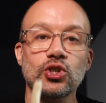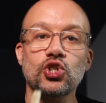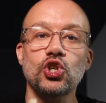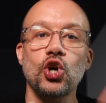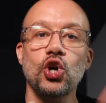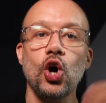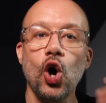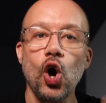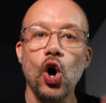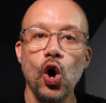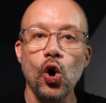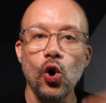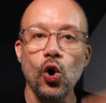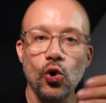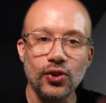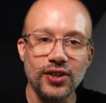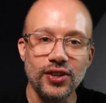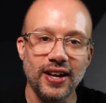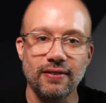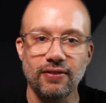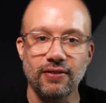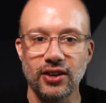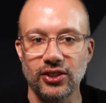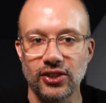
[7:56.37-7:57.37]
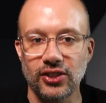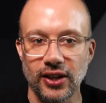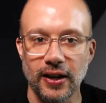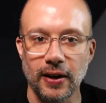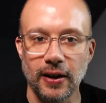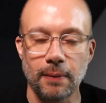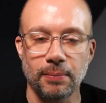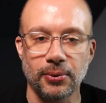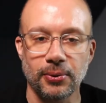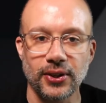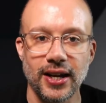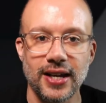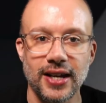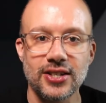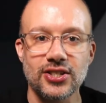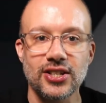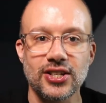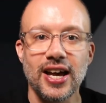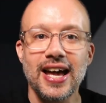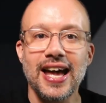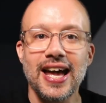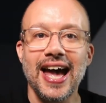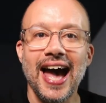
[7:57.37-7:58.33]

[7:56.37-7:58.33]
to hold everything in place